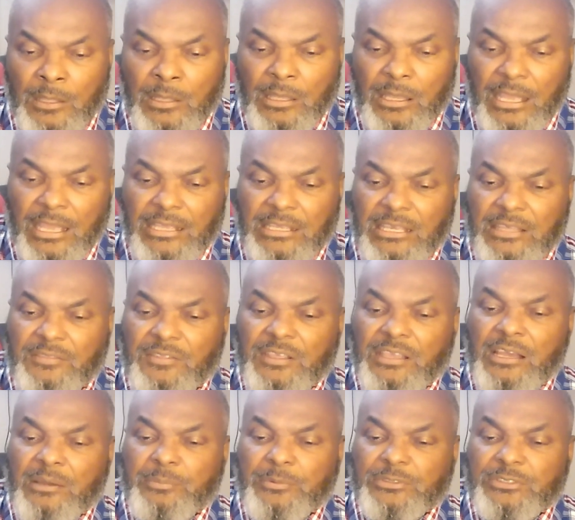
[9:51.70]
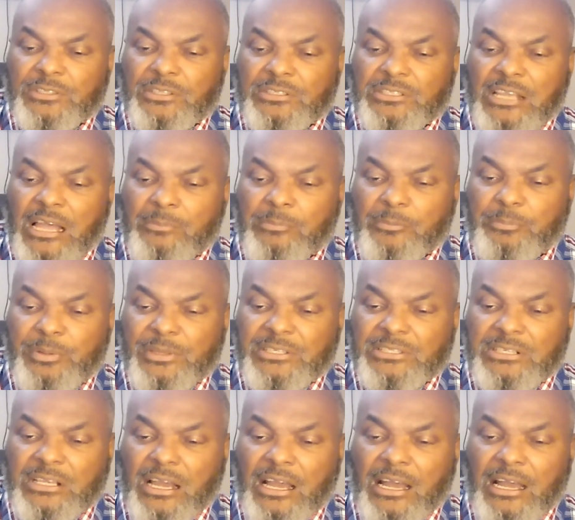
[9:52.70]
and get thee up into the top of
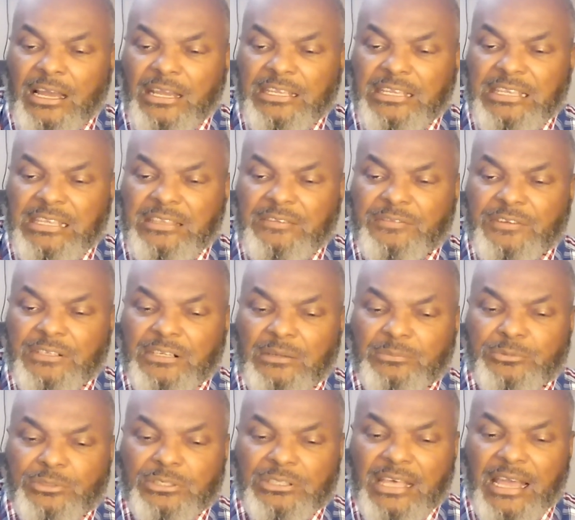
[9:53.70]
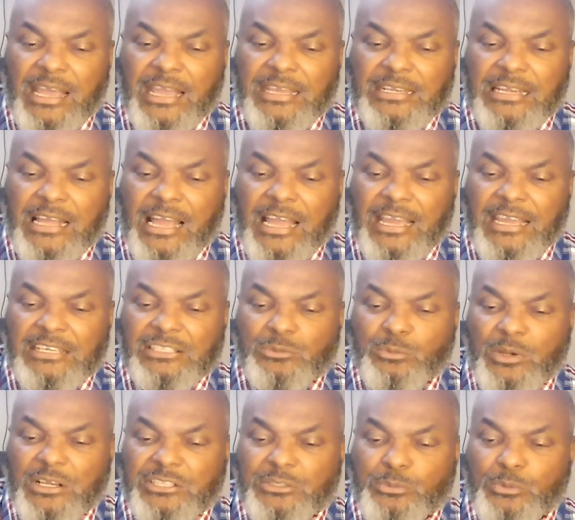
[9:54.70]
Pisgah, even up to thine eyes,
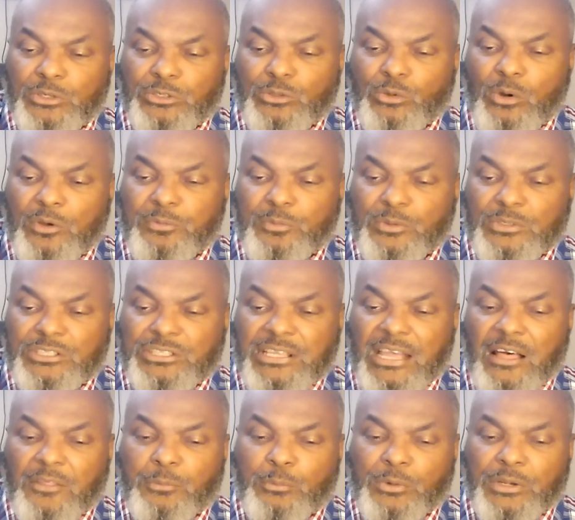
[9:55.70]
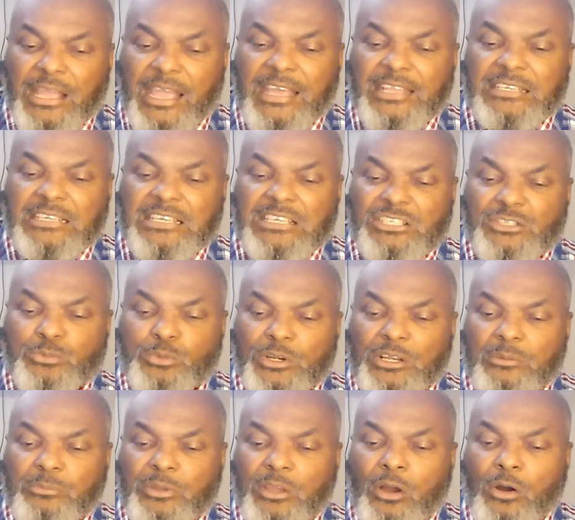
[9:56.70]
westward, northward, southward, and eastward,
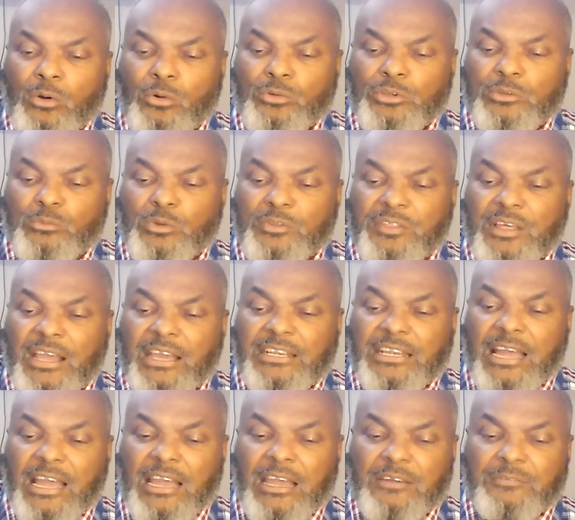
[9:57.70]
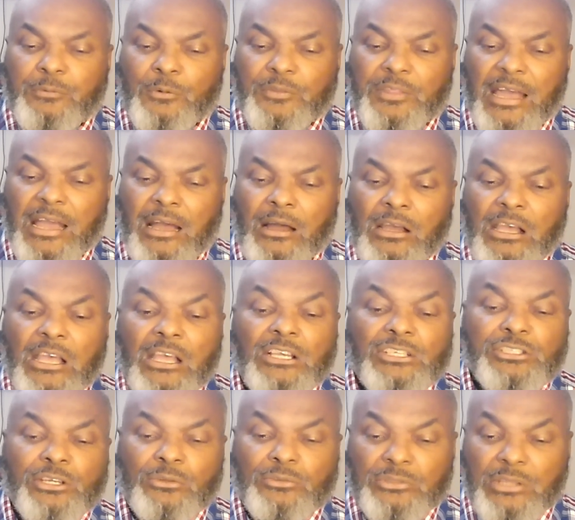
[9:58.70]
and behold it with thine eye, for thou
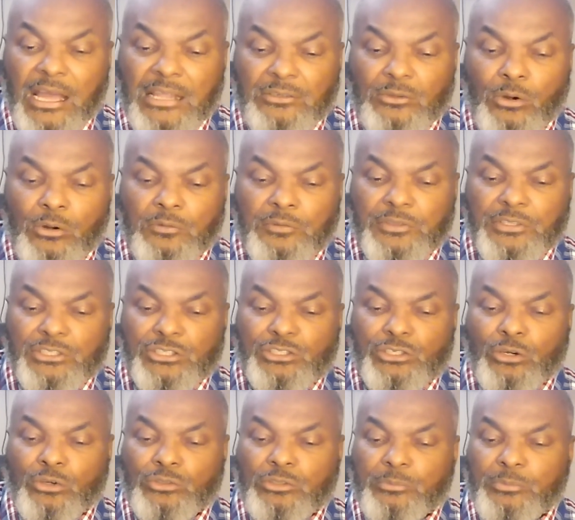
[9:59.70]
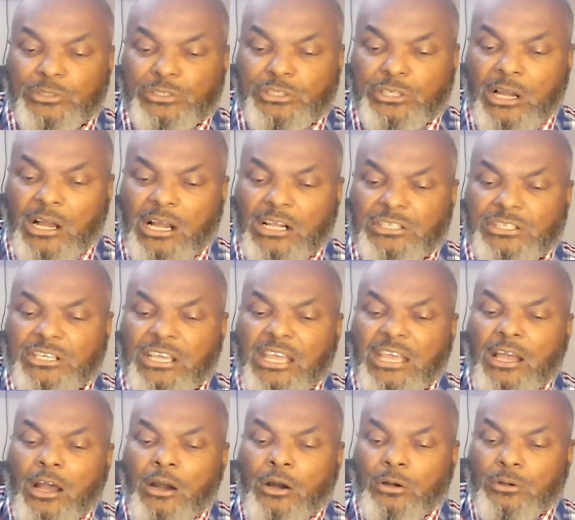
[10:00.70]
shalt not go over this Jordan. But charge
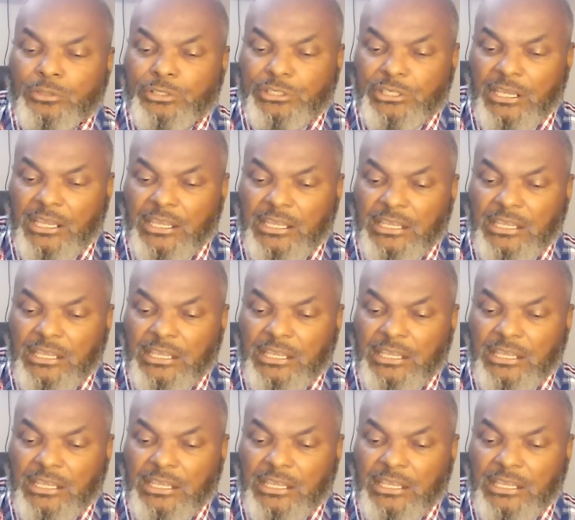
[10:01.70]
Oshay,